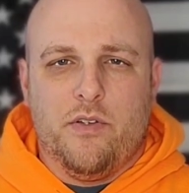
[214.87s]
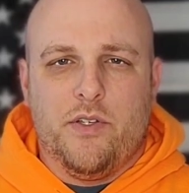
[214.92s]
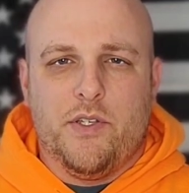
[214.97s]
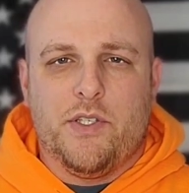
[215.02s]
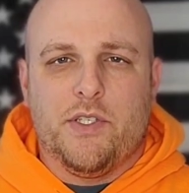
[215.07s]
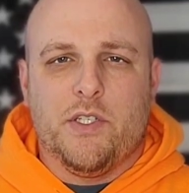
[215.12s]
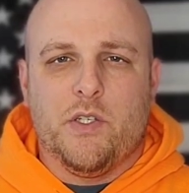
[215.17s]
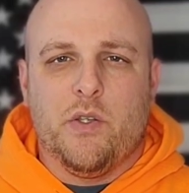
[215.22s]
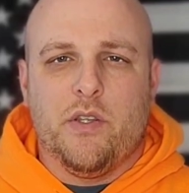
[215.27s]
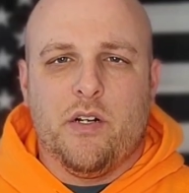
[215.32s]

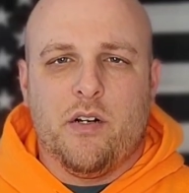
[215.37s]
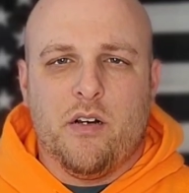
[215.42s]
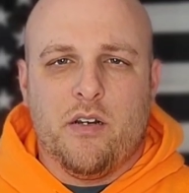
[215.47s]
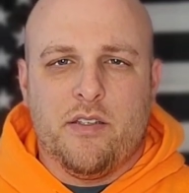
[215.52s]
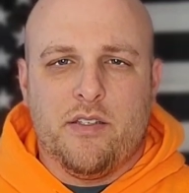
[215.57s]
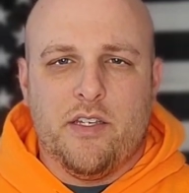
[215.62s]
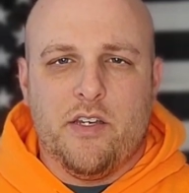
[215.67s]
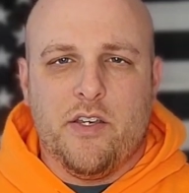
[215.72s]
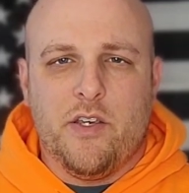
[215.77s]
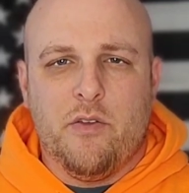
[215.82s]
So they're going to
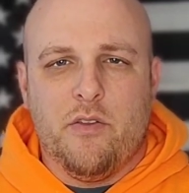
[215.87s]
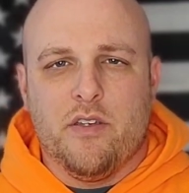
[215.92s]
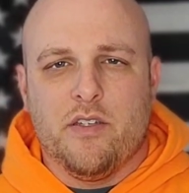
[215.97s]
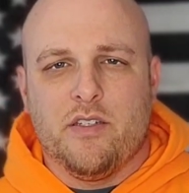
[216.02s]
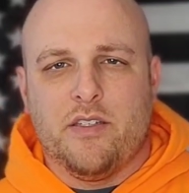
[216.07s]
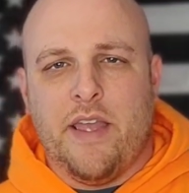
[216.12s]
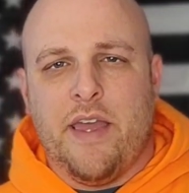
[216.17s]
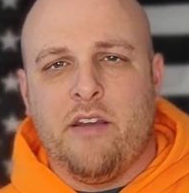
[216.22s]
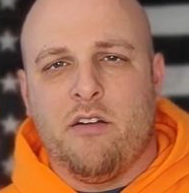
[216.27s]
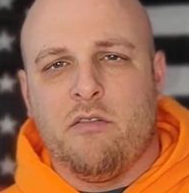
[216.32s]
tell you the
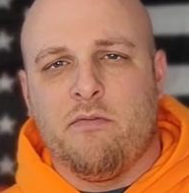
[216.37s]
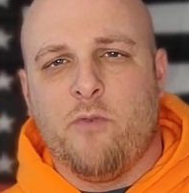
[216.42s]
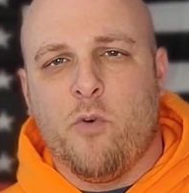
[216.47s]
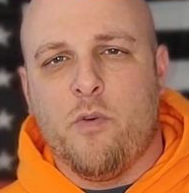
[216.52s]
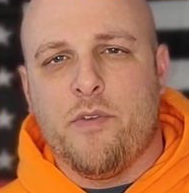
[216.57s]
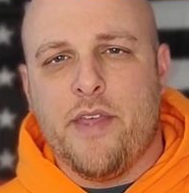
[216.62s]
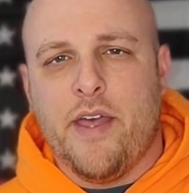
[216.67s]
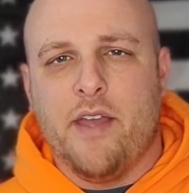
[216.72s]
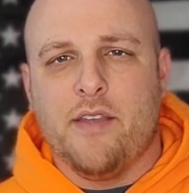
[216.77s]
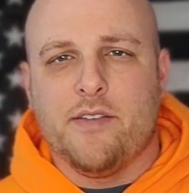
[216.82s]
standard for
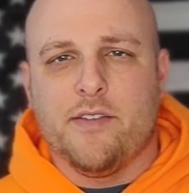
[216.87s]
that.